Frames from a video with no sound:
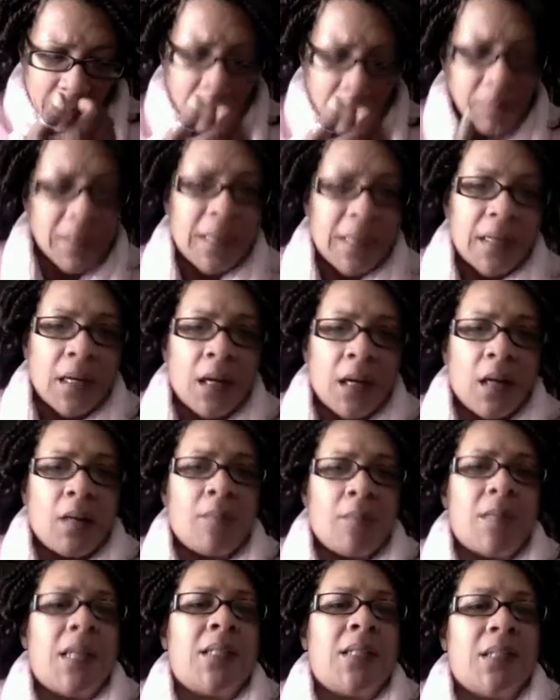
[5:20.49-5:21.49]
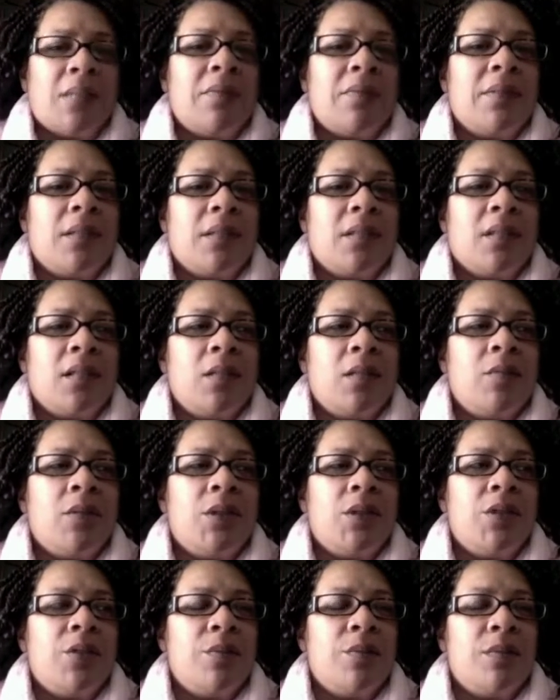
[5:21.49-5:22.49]
but um, I definitely would
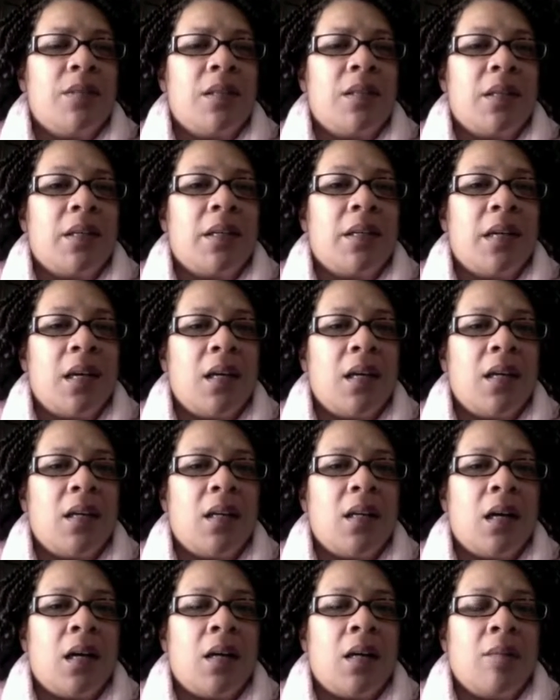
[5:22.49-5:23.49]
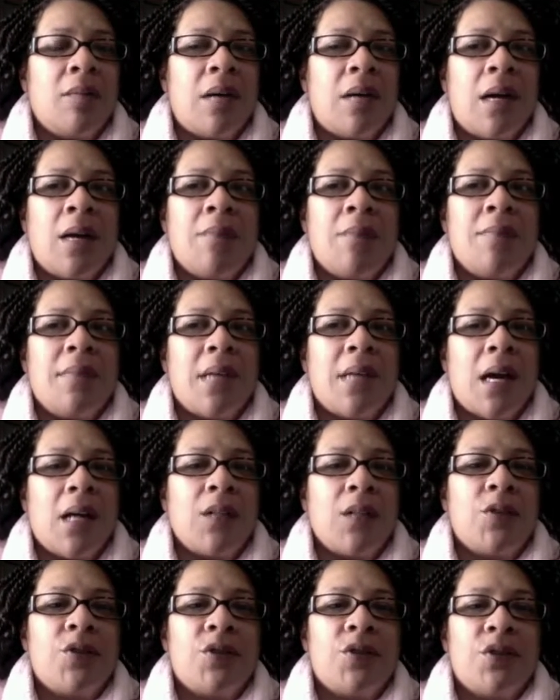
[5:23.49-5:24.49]
use it again um, I'm not
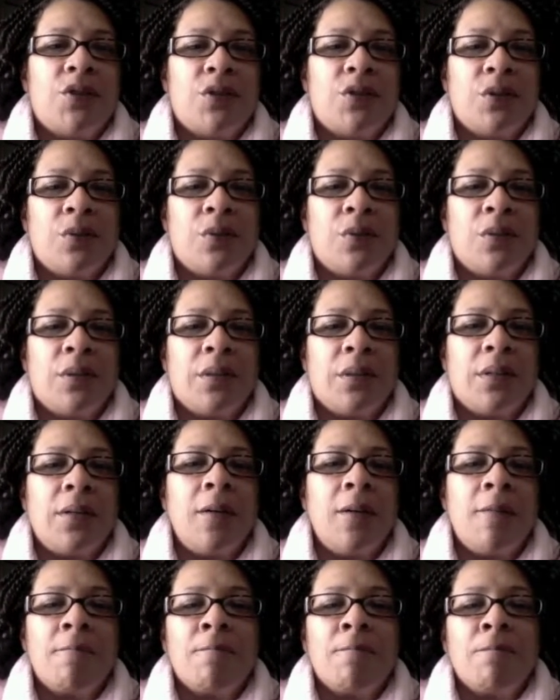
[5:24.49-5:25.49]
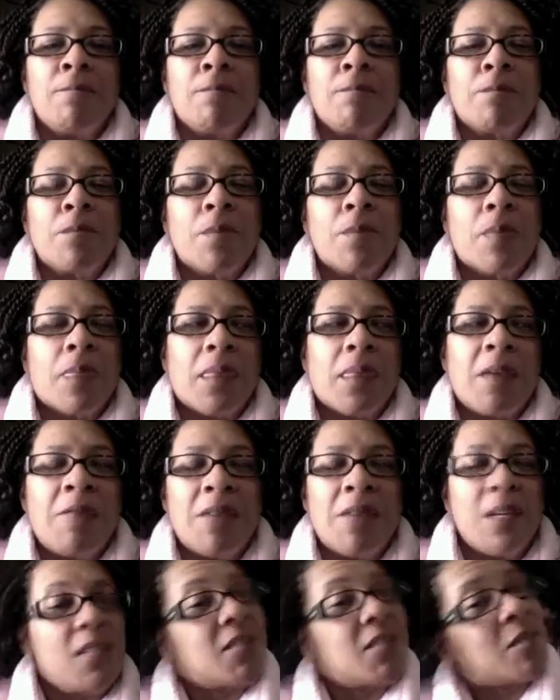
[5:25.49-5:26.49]
sure if
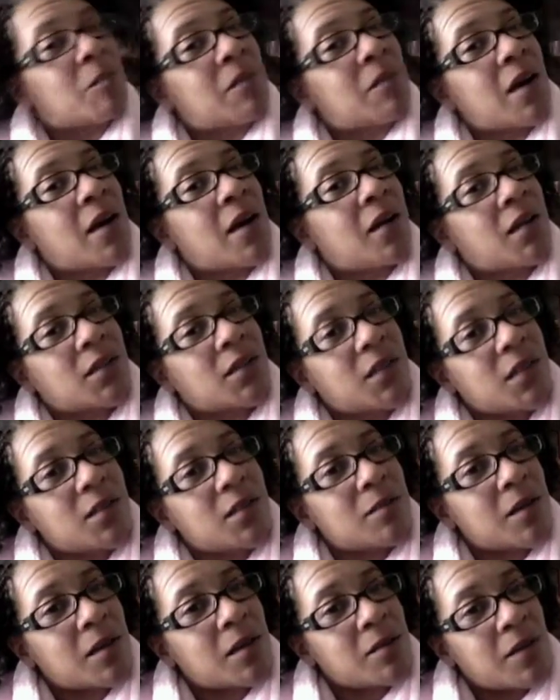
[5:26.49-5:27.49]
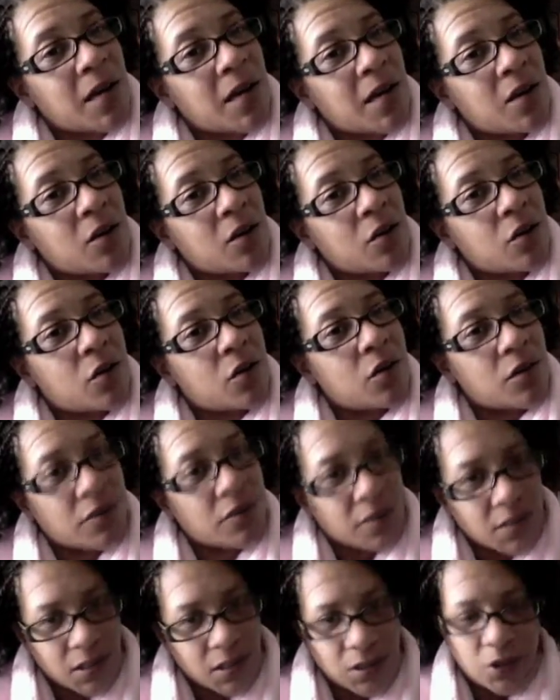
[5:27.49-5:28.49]
it is the product that's making my hair grow, if
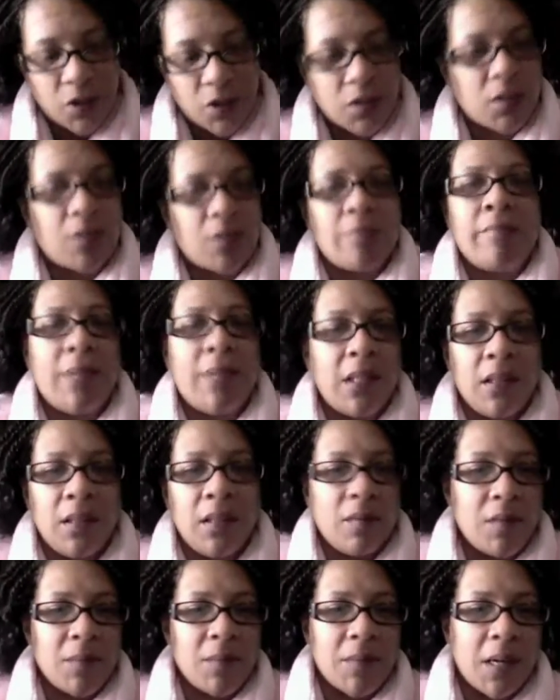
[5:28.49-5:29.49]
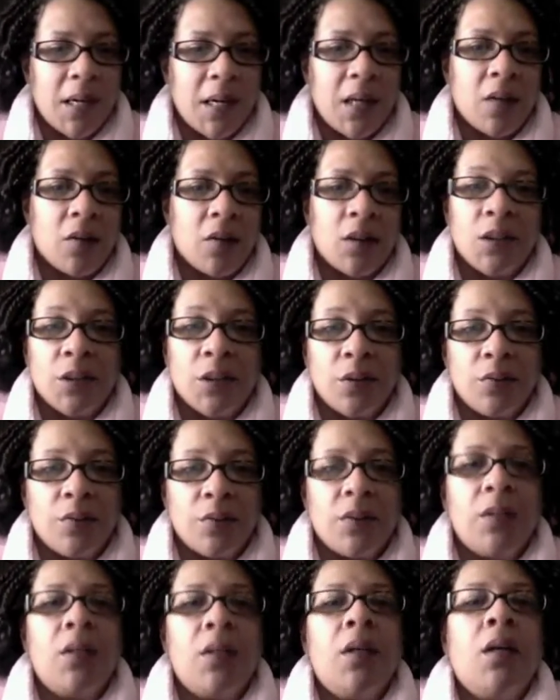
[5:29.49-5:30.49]
it's just me leaving my hair alone,
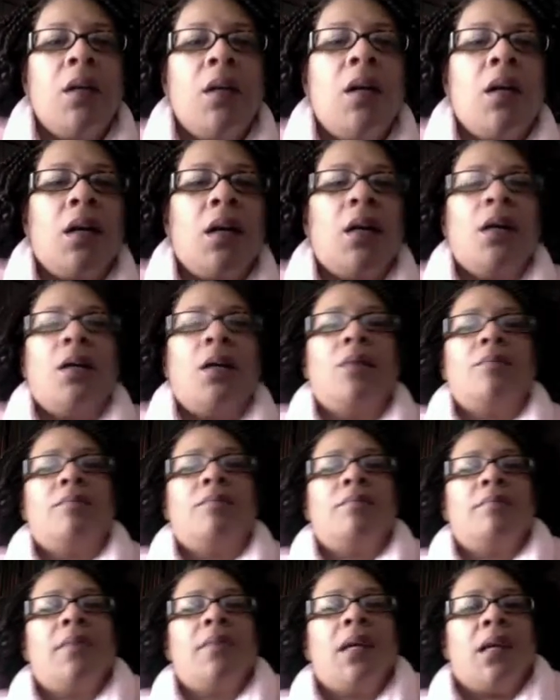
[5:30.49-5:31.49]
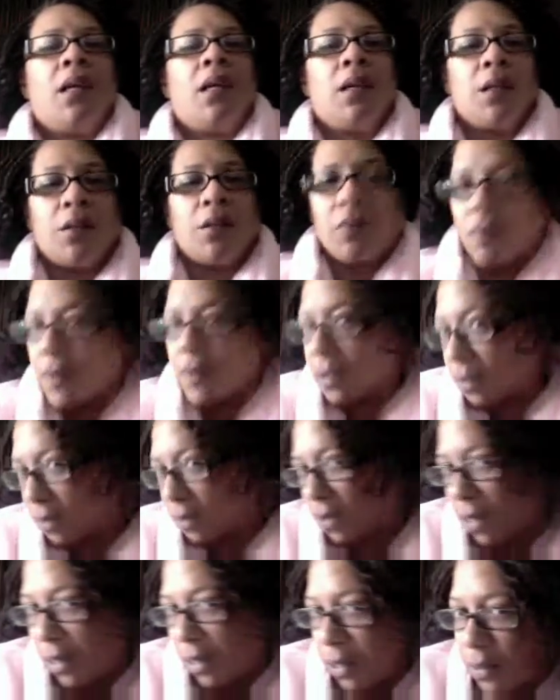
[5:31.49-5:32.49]
um, making it grow.
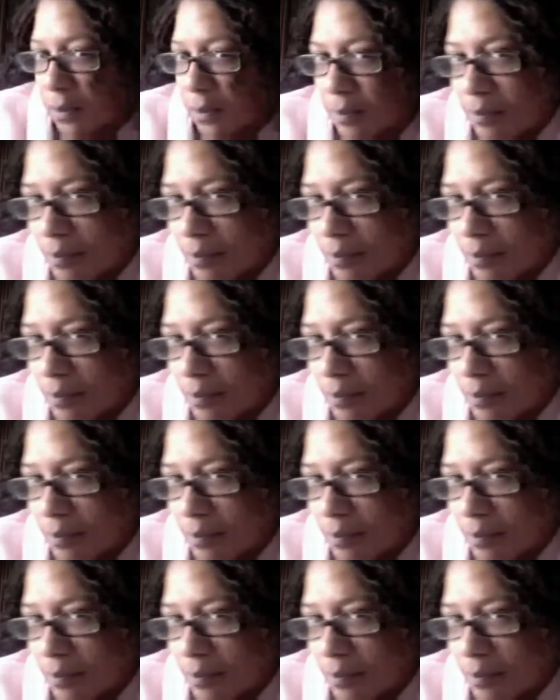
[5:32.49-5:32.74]
Um,